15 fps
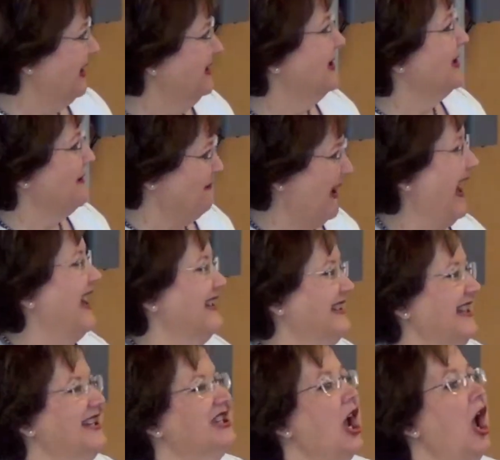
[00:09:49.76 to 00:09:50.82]
end of the
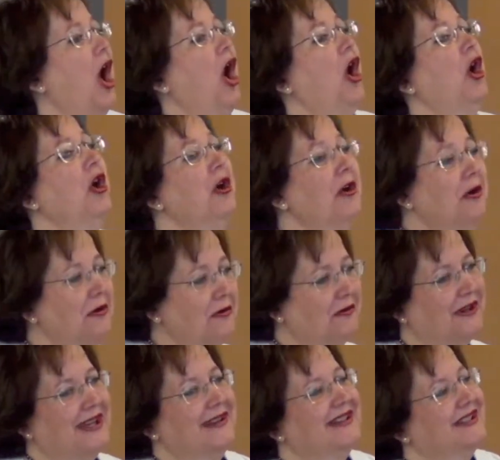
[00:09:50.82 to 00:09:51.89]
passage.
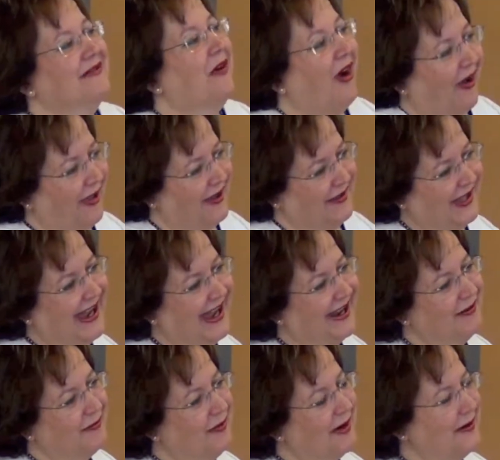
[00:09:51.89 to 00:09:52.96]
Who can do all of
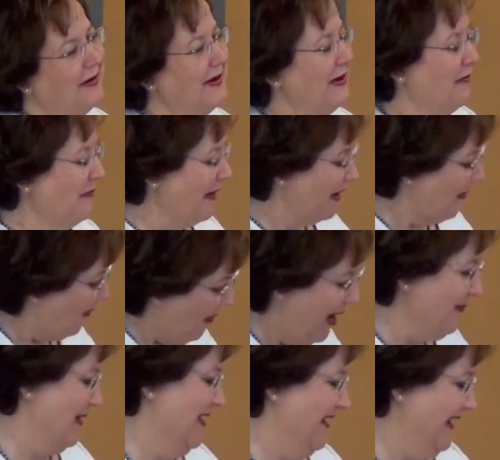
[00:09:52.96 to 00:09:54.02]
that? What a
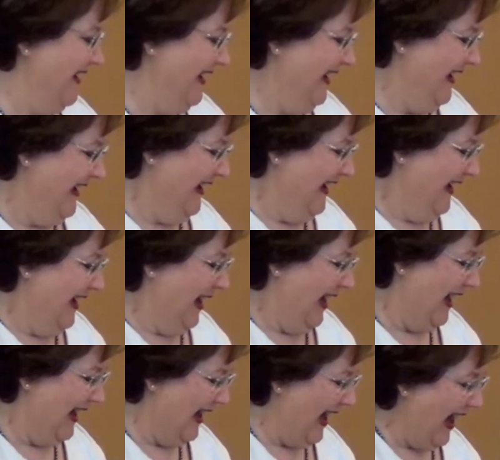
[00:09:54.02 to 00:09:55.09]
woman.
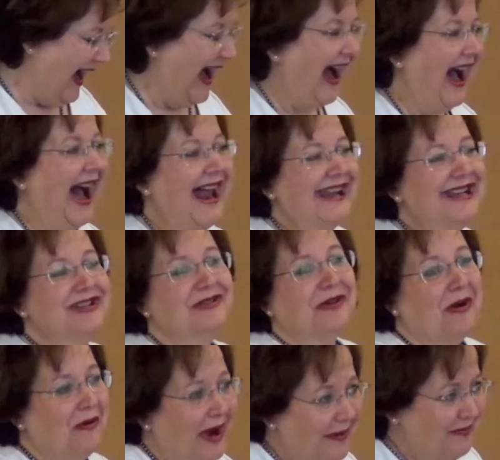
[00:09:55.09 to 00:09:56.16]
I didn't
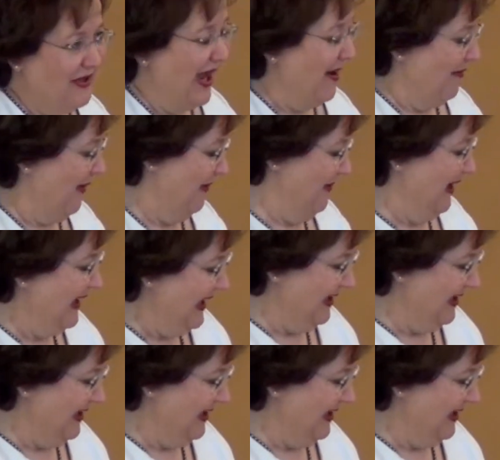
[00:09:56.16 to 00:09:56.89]
grow up that woman